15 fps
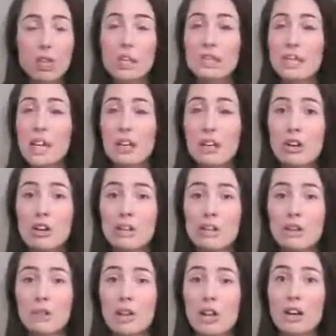take notice
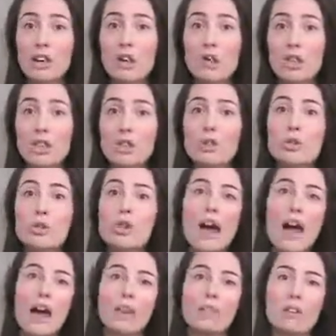of it. Notice who you're
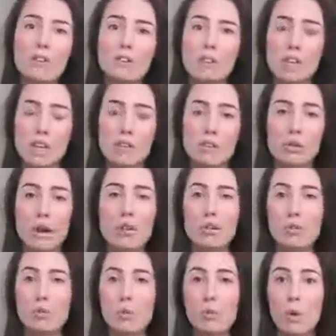having those thoughts around
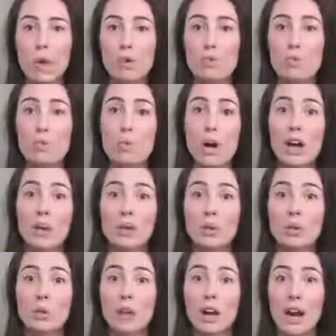and what
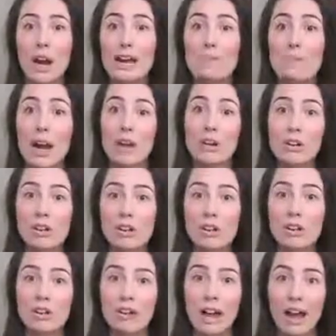you're admiring in
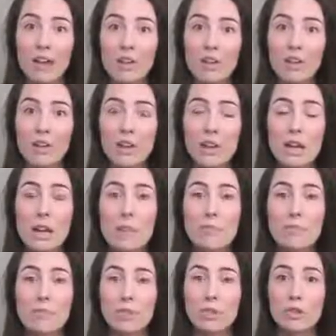their life.
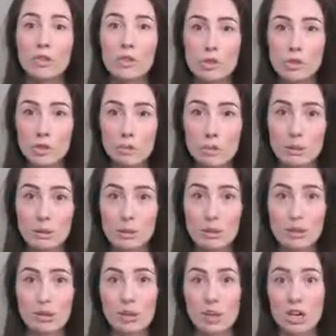Those are people
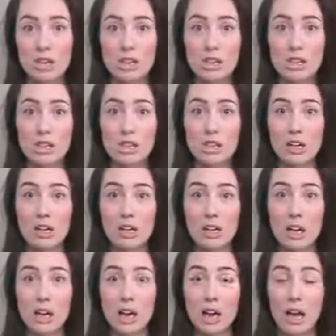that you can consider
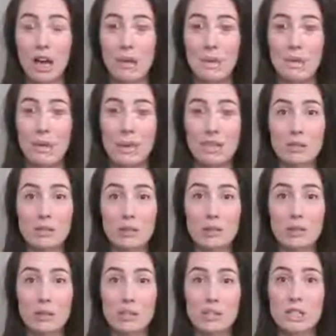as
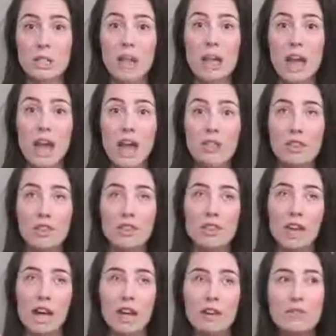mentors. And there's
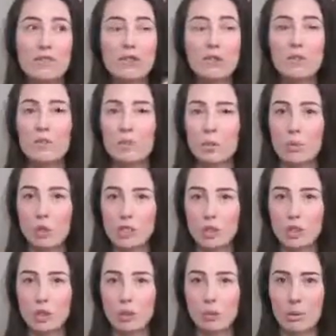kind of two different ways
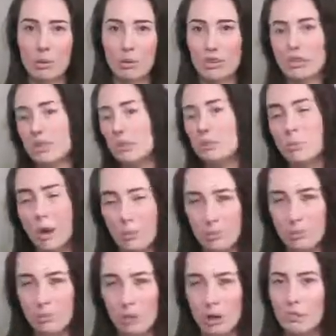to go about this. There's
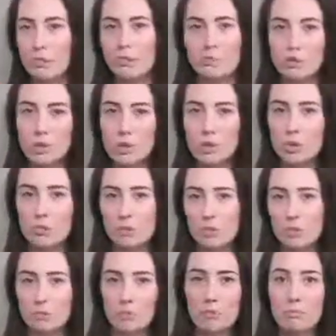probably more. Two of
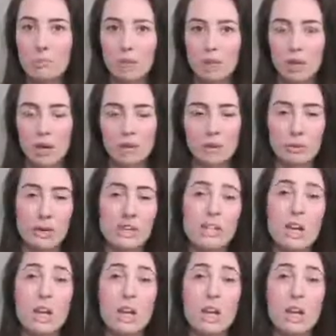the most common ways.